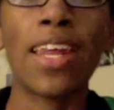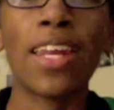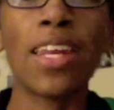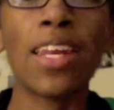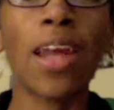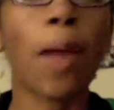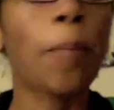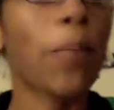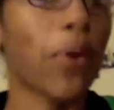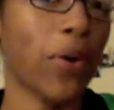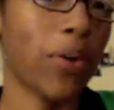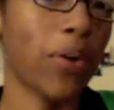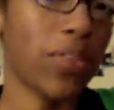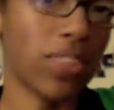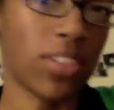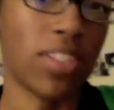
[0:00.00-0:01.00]

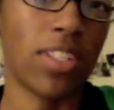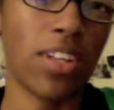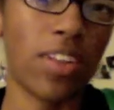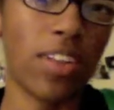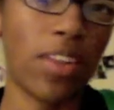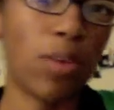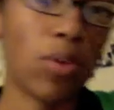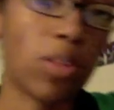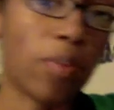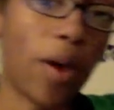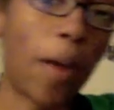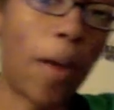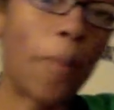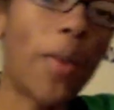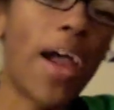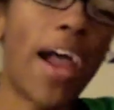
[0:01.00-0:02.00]
numbers until they
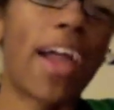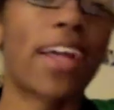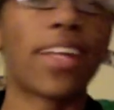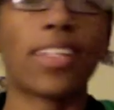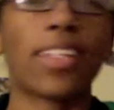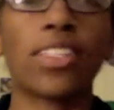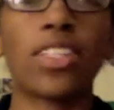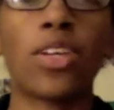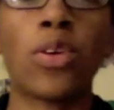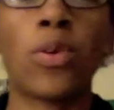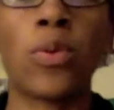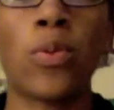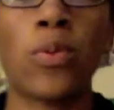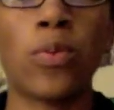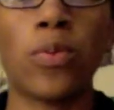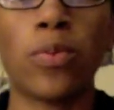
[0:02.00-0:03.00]
respond back.
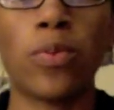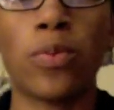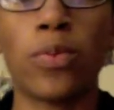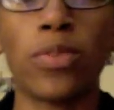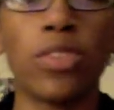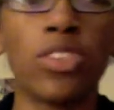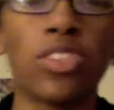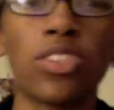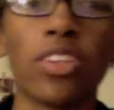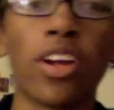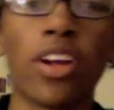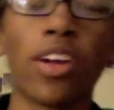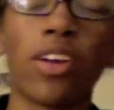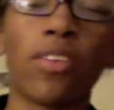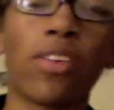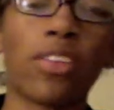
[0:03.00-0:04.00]
So you
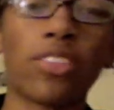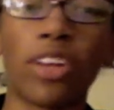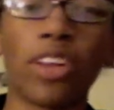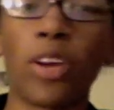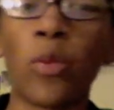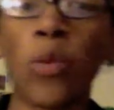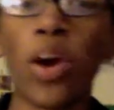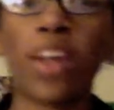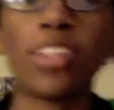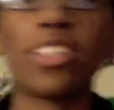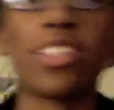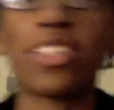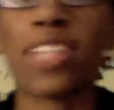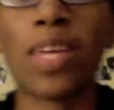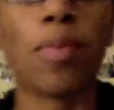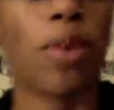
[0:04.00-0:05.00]
start at one and
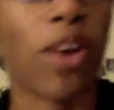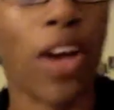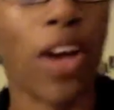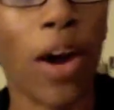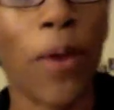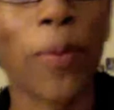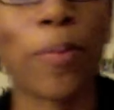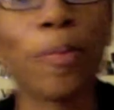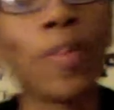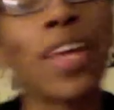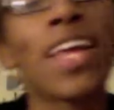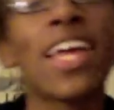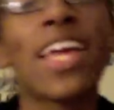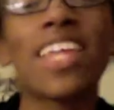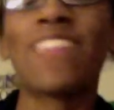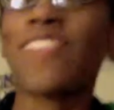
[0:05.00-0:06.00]
just keep on going.
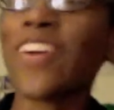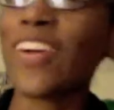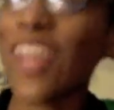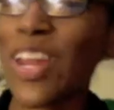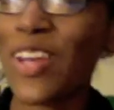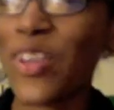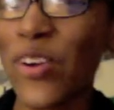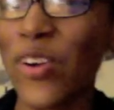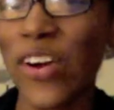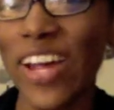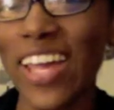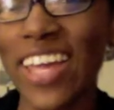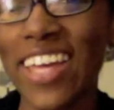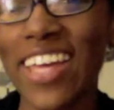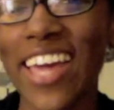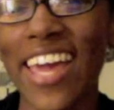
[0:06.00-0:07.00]
It's very
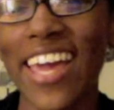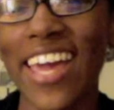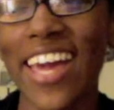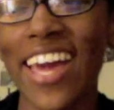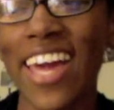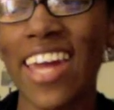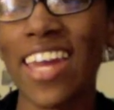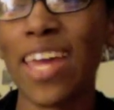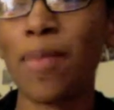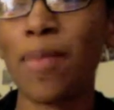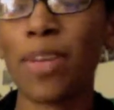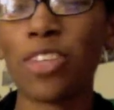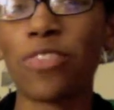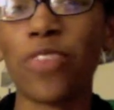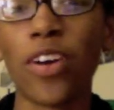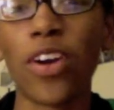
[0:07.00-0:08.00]
annoying, and it
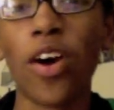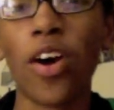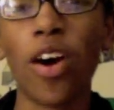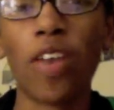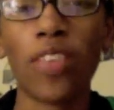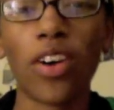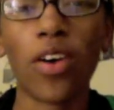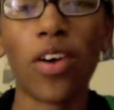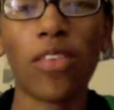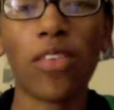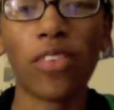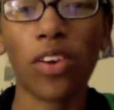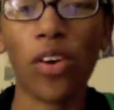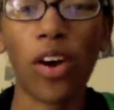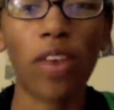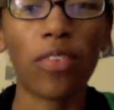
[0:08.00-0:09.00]
makes your phone go off and go off
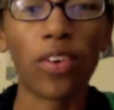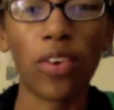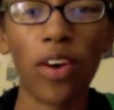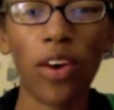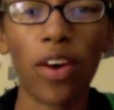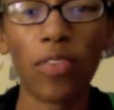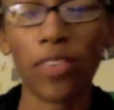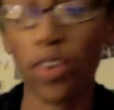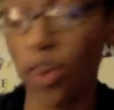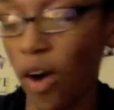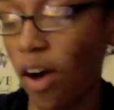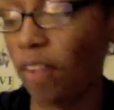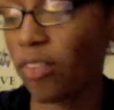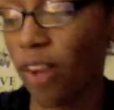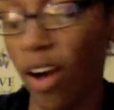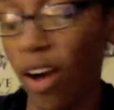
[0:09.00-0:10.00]
and go off and go off and go
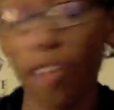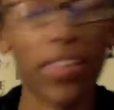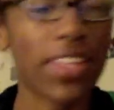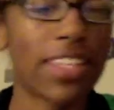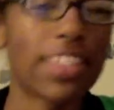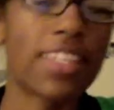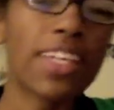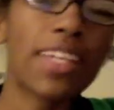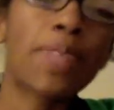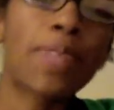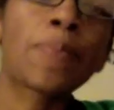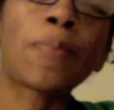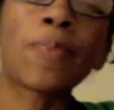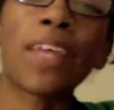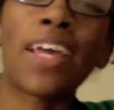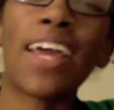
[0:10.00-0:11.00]
off, obviously.
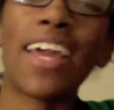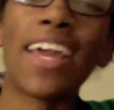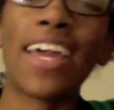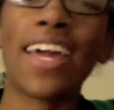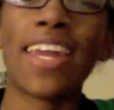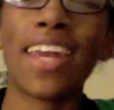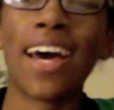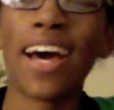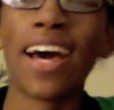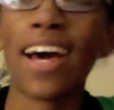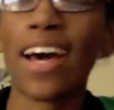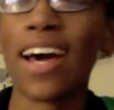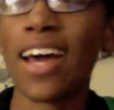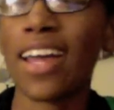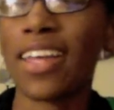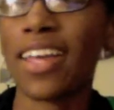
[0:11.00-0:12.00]
And
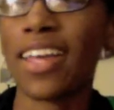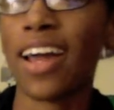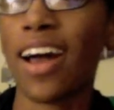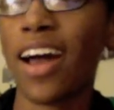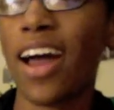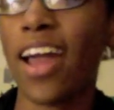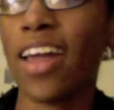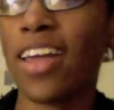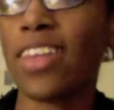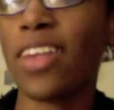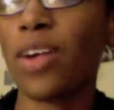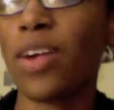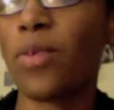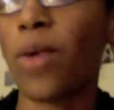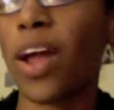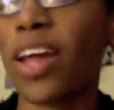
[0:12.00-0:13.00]
yeah,
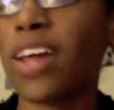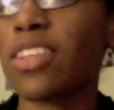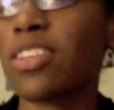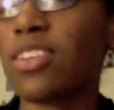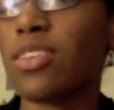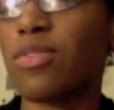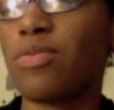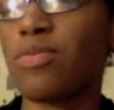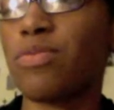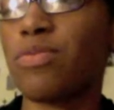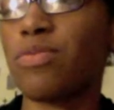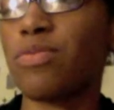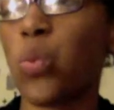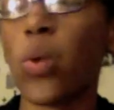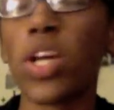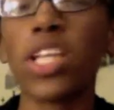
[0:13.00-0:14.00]
I got to
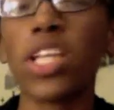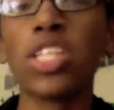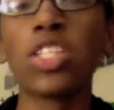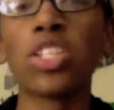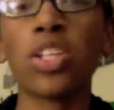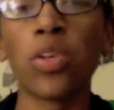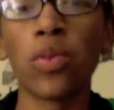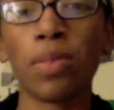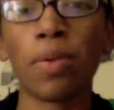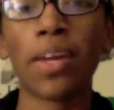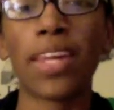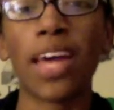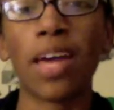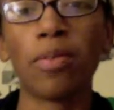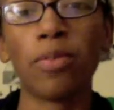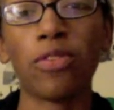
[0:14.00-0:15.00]
22 with
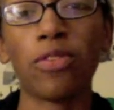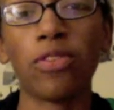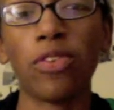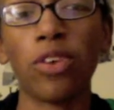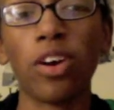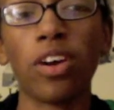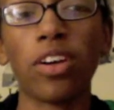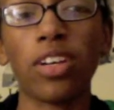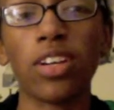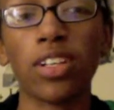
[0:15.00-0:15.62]
my dad before